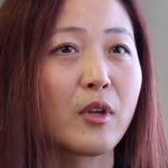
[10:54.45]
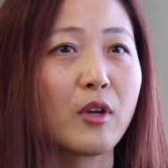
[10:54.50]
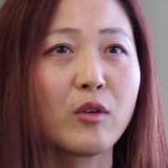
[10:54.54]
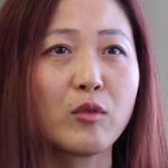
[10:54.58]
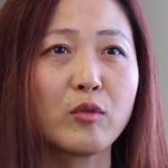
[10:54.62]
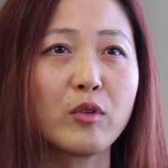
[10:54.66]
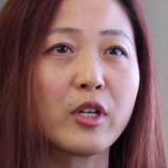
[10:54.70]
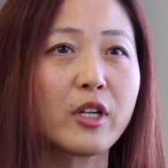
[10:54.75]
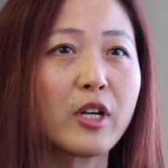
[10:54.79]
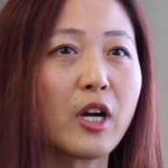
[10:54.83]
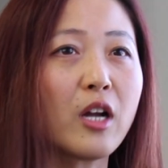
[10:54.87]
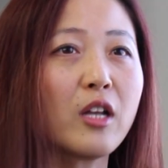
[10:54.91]

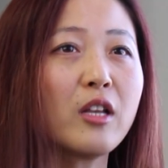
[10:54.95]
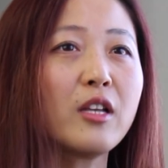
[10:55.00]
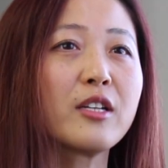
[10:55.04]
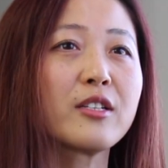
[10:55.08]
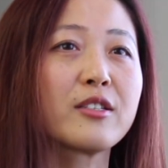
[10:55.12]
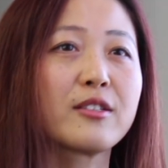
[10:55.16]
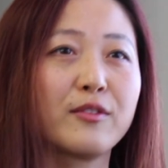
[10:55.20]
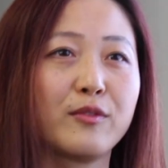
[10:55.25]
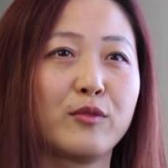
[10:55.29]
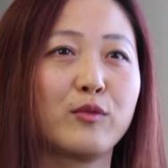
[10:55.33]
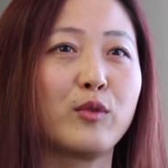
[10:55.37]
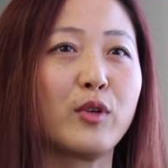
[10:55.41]

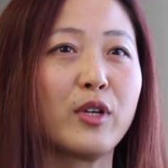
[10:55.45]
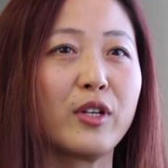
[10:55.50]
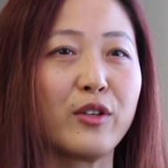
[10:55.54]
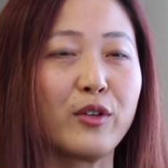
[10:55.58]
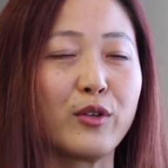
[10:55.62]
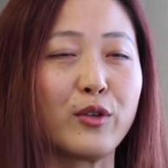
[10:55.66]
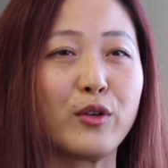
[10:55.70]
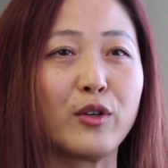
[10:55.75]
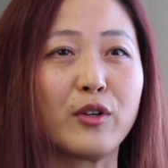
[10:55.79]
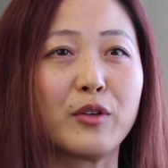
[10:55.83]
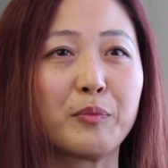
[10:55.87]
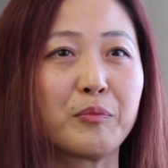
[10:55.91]
Regardless of
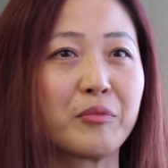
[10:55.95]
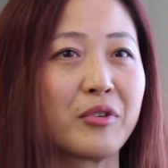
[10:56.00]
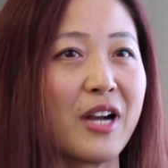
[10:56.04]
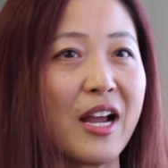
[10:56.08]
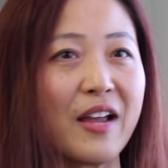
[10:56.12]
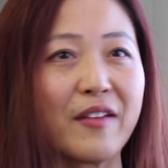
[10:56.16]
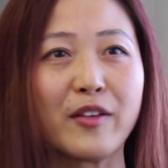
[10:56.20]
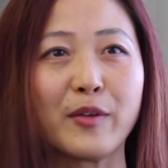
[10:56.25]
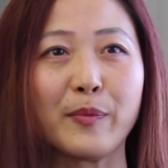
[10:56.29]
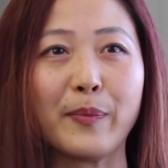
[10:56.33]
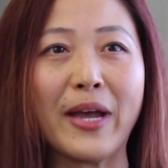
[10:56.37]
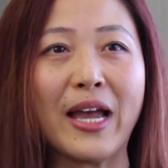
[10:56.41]
whether you're a
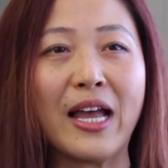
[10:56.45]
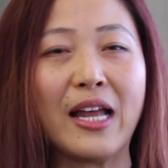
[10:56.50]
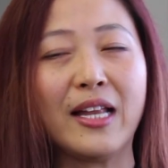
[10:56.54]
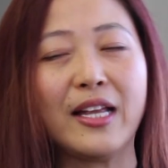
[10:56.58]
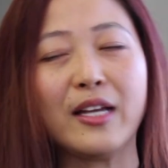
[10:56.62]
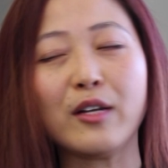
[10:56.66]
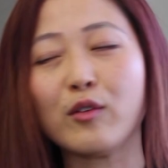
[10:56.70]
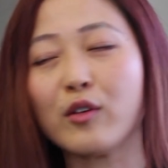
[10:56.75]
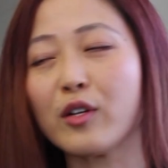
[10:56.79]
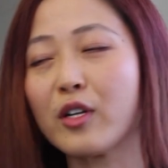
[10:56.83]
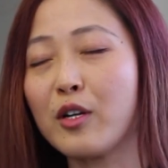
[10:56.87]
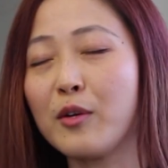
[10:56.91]
private
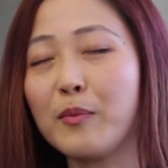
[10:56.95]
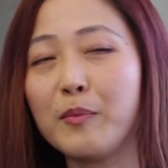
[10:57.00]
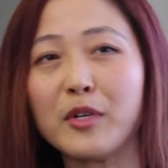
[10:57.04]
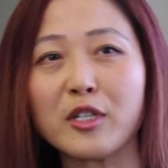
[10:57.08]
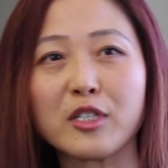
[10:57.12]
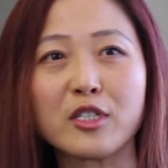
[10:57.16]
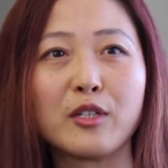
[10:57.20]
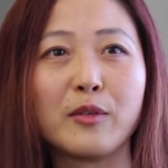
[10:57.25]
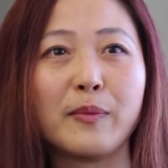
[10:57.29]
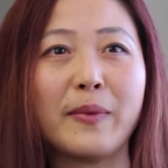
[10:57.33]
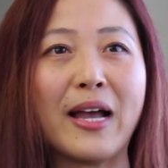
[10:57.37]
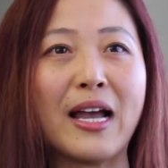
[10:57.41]
pilot or a
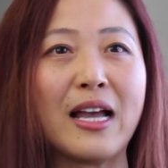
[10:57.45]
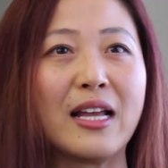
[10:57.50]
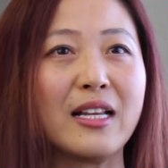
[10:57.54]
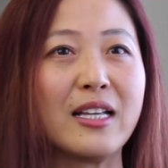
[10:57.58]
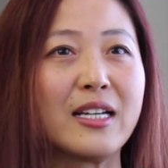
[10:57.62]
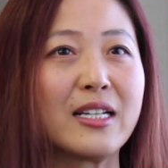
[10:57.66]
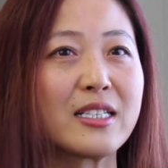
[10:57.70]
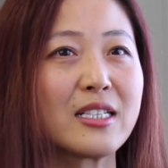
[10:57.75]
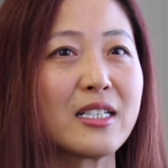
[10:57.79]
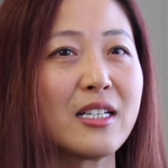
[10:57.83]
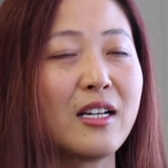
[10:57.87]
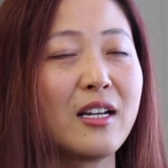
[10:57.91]
commercial
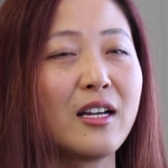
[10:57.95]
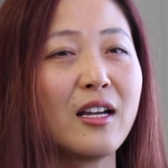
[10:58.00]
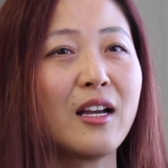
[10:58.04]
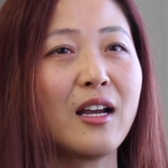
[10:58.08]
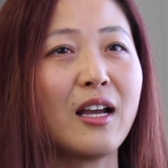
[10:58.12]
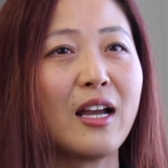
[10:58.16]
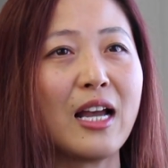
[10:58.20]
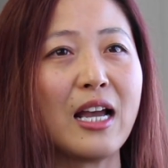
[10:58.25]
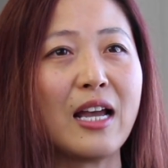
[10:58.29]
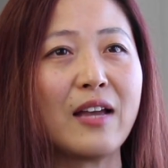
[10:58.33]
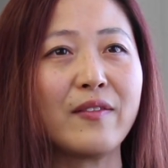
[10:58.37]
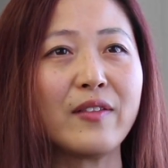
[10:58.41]
pilot,
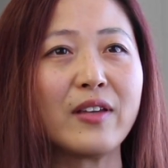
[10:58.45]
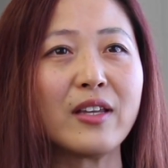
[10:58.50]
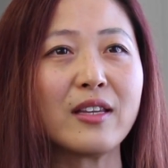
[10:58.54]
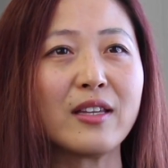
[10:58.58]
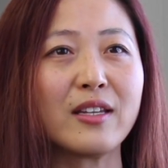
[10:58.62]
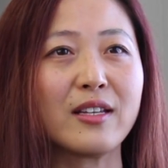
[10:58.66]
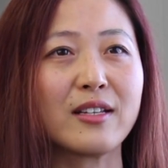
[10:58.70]
having